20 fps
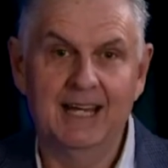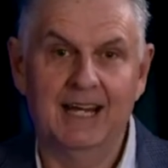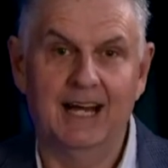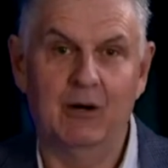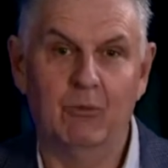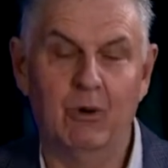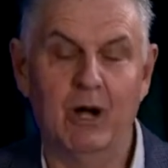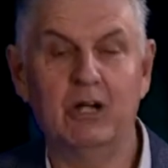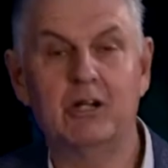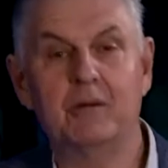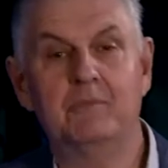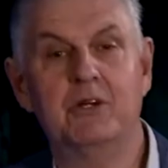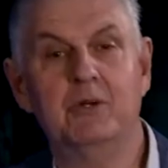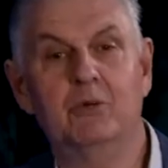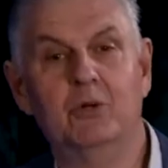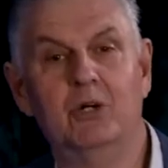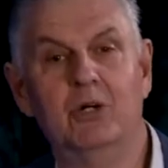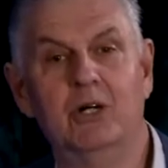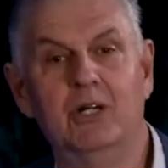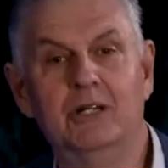I welcome you
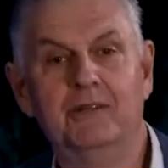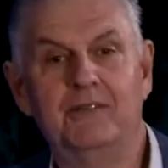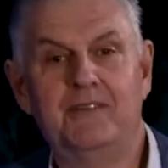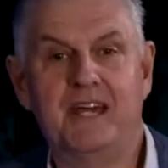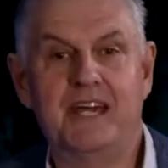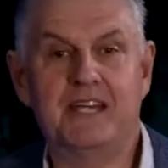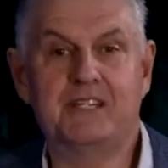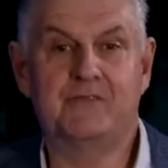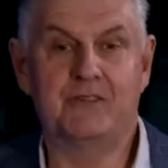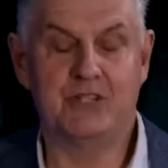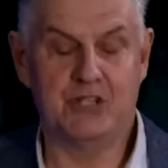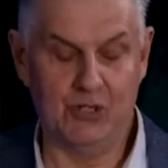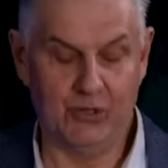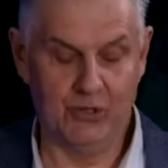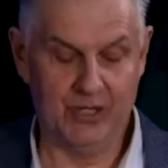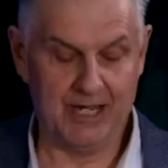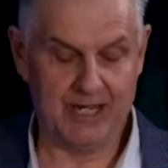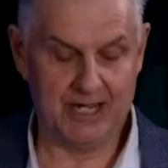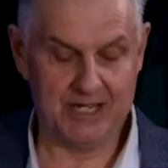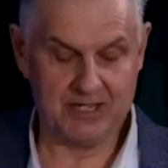all. Thanks for
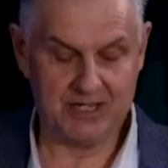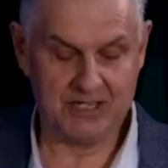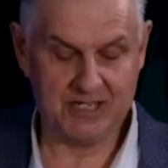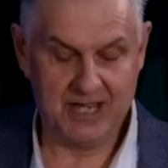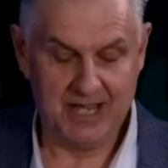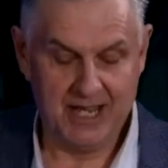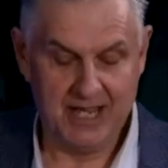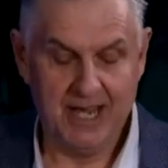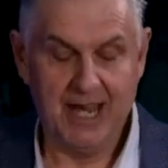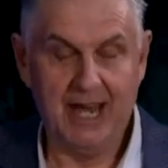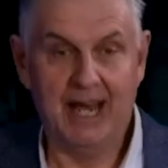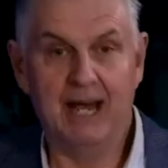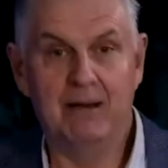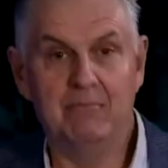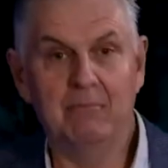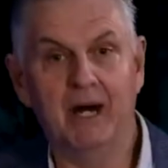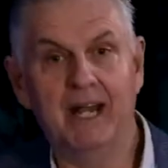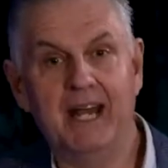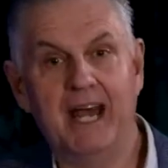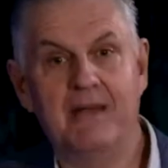joining us.
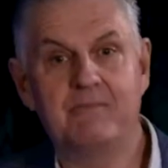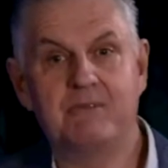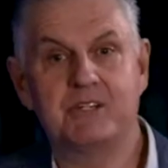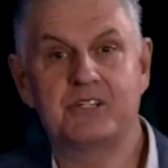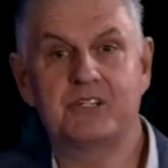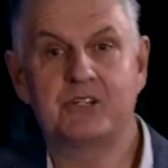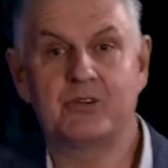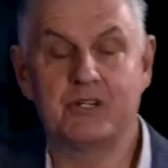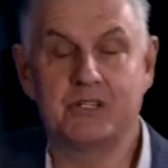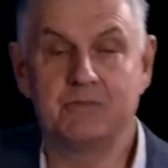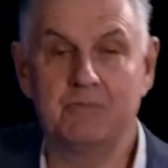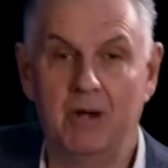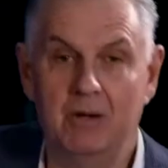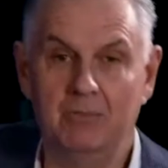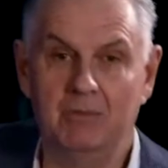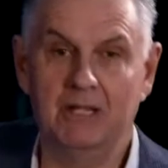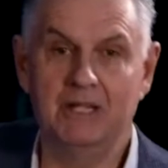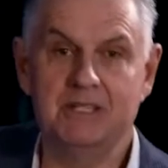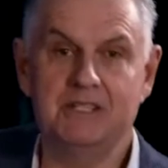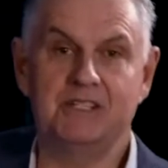My name is Chris
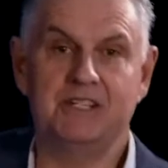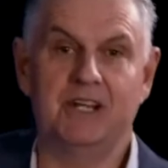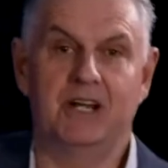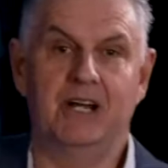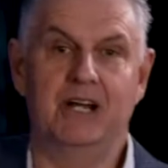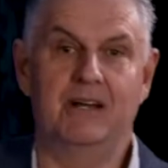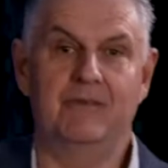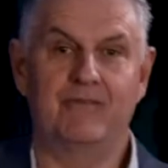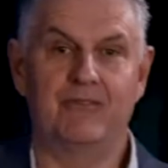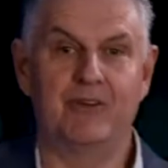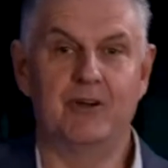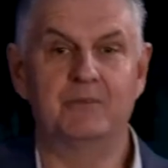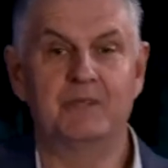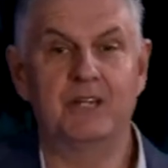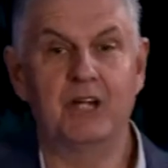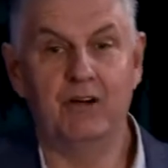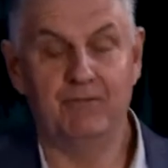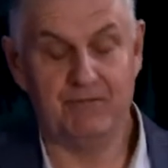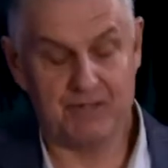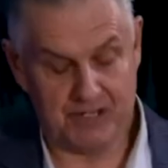Bombolis. I'm from
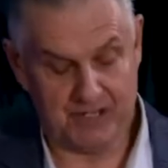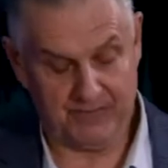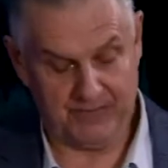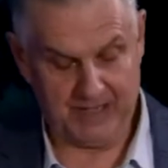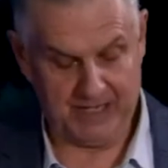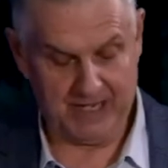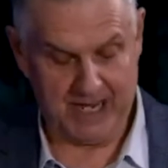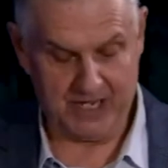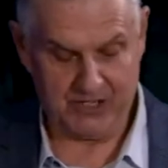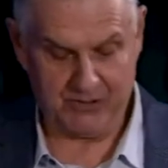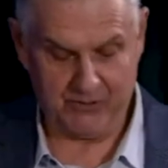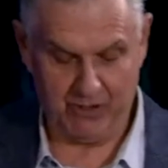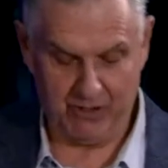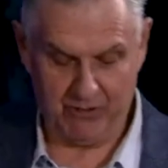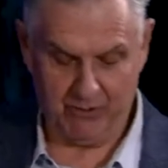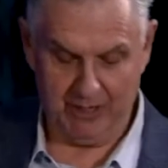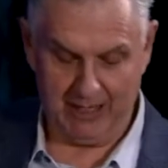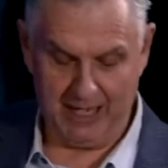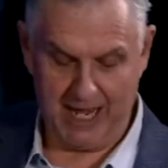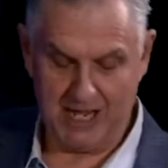the Office of
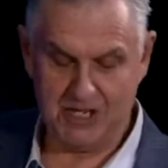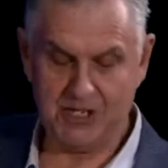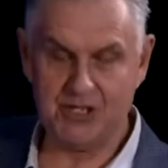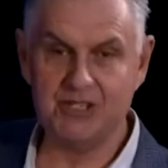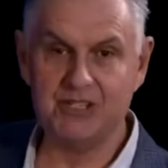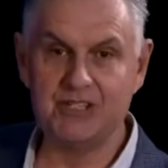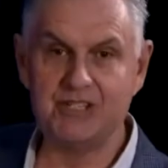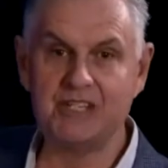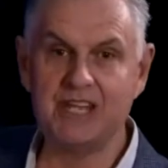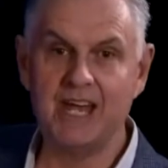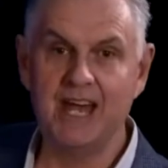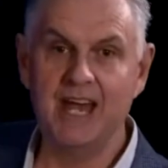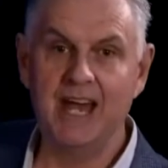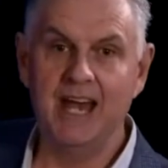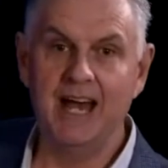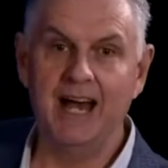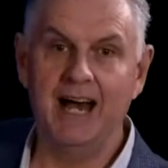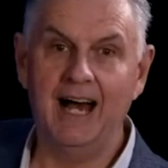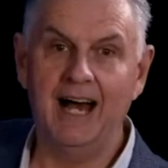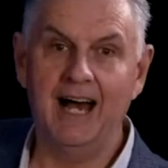Industrial Relations
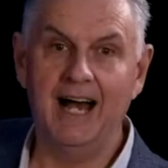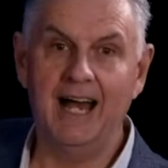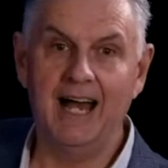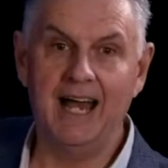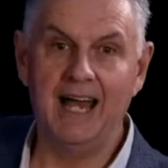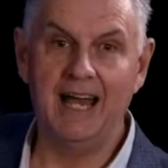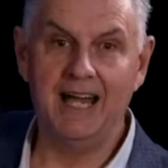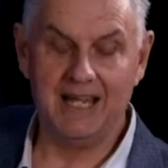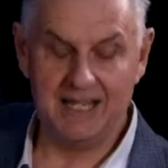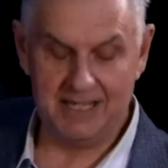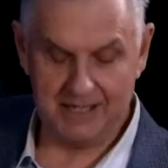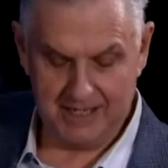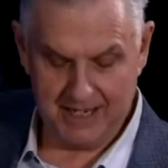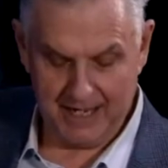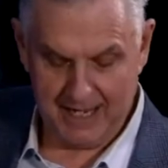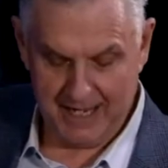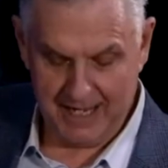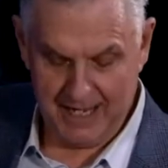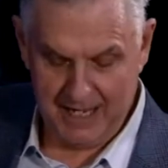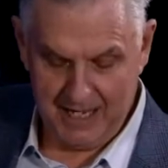and
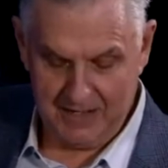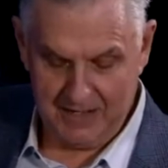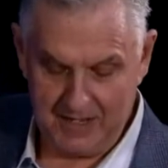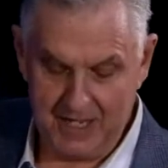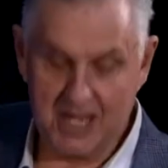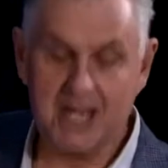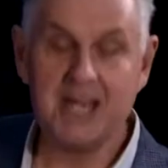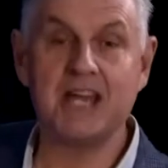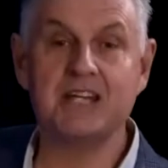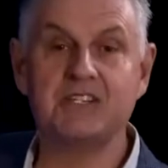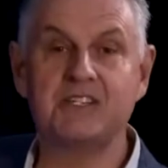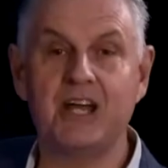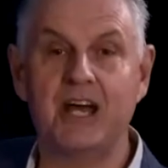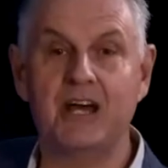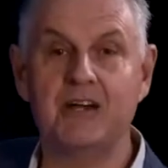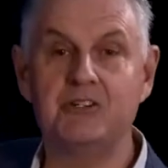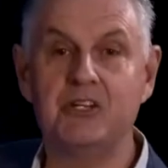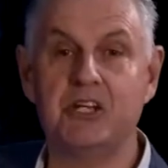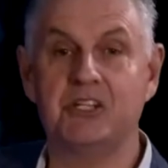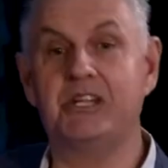the
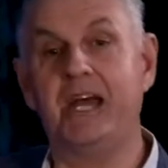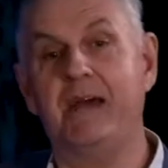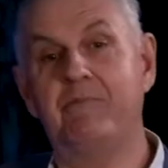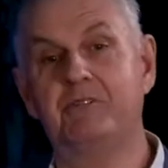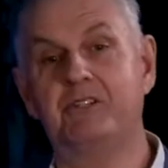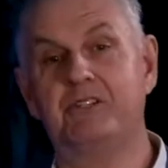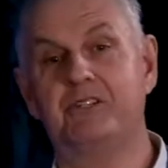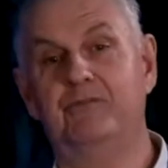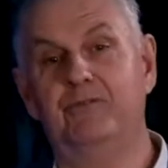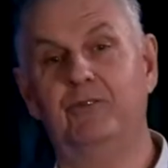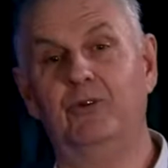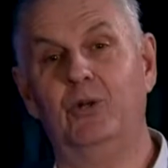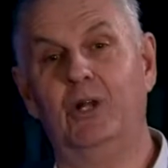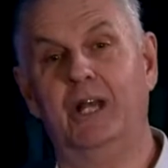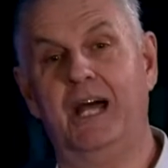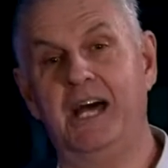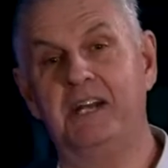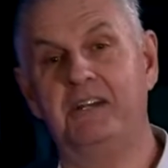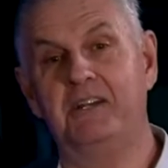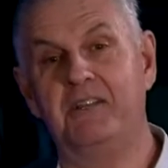ESO just happens to
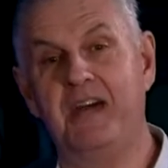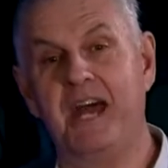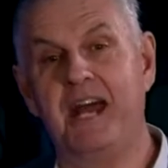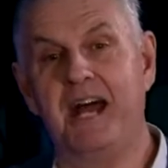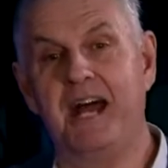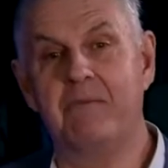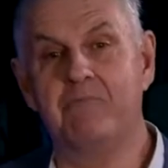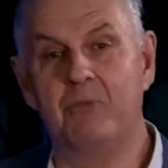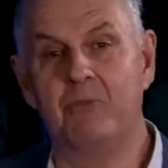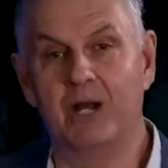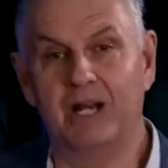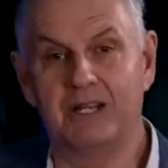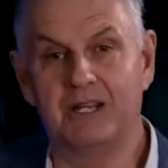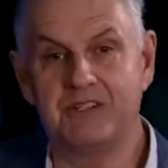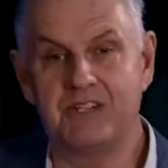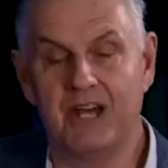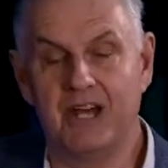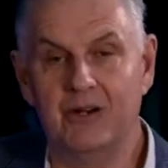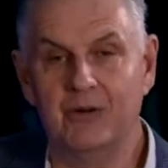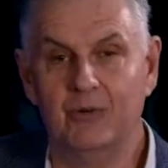fall under that umbrella.
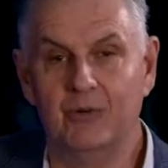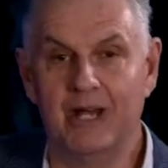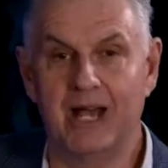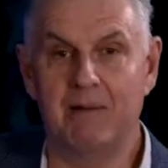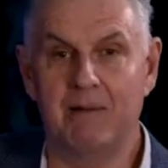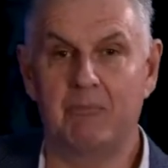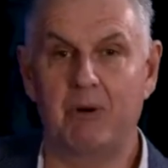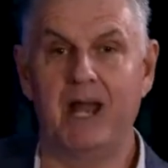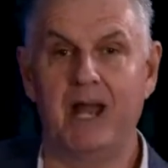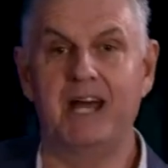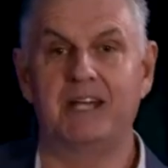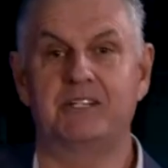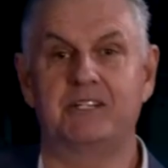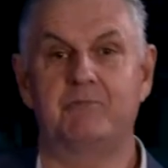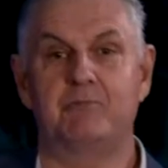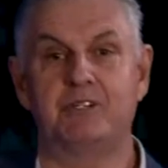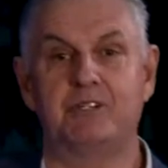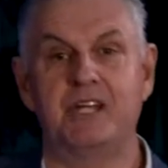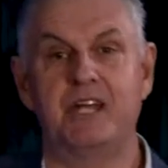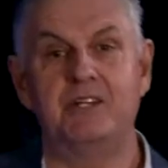So we are proud to
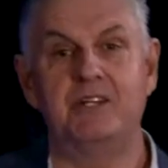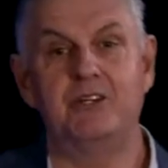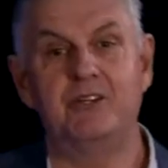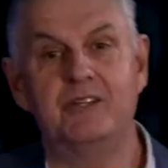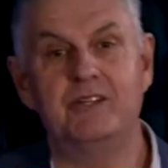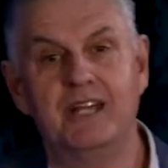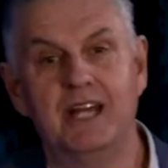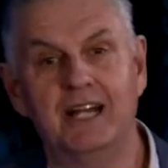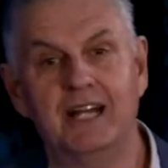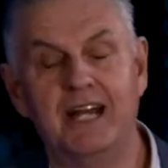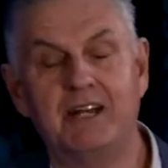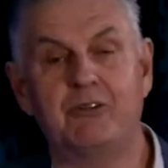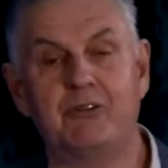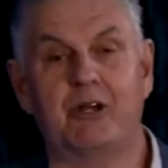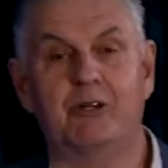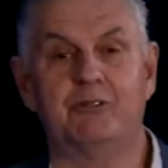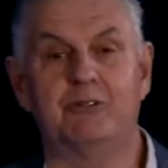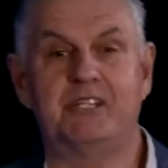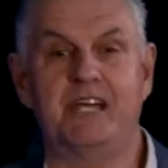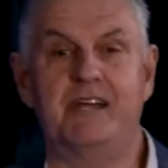present you the
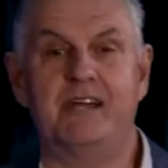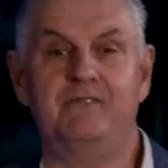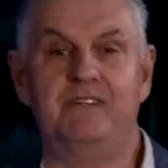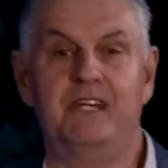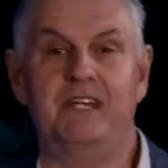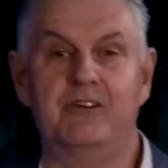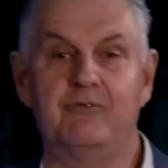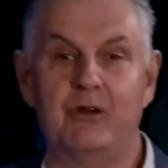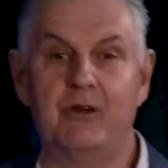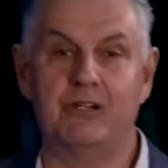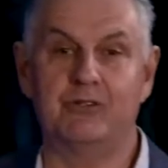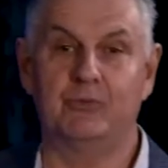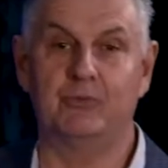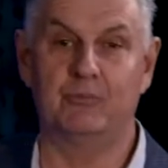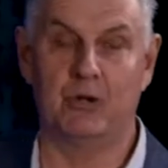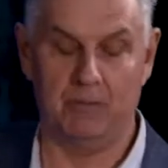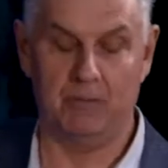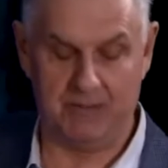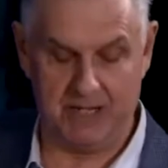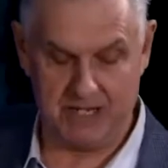Electrical Safety in Rental
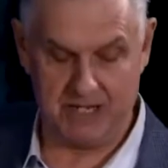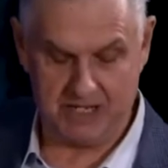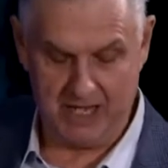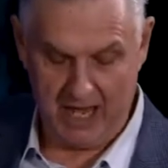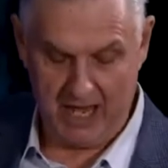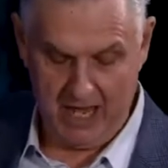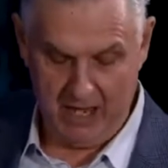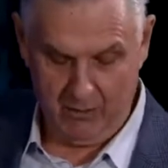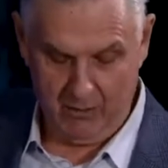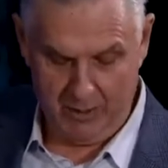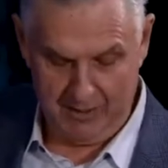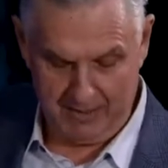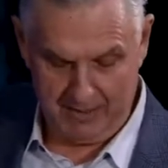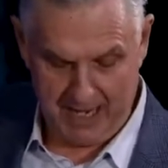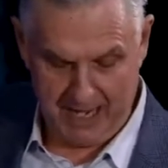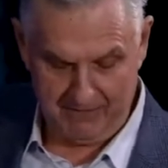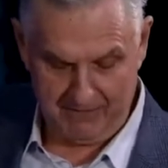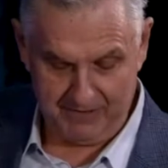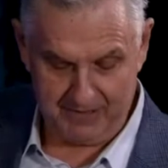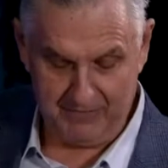Properties
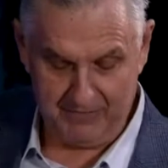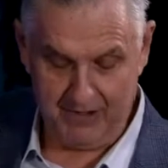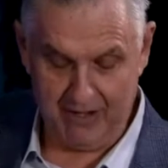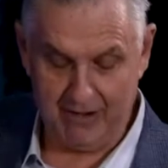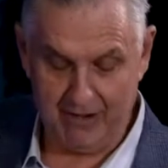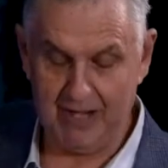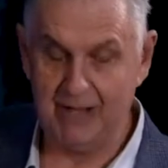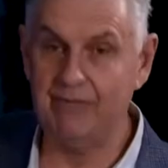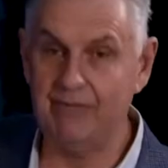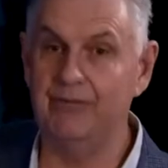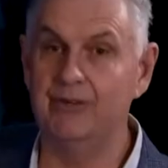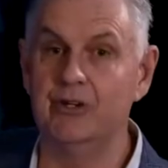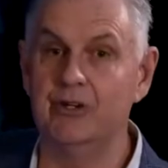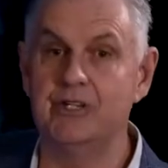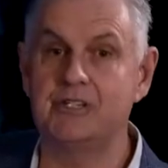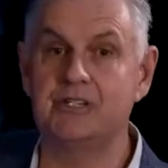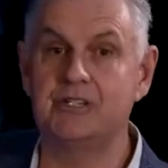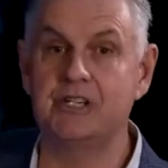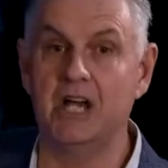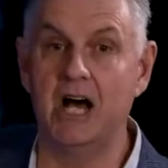webinar for the very
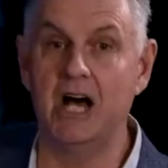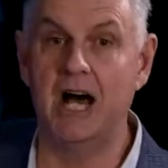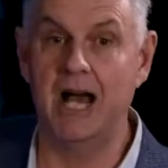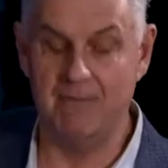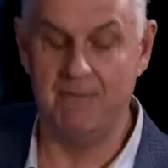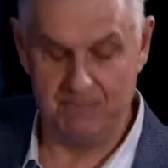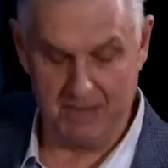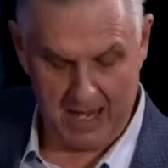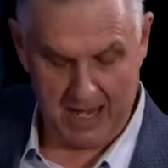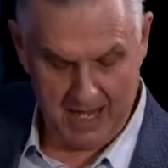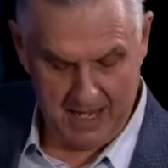first time.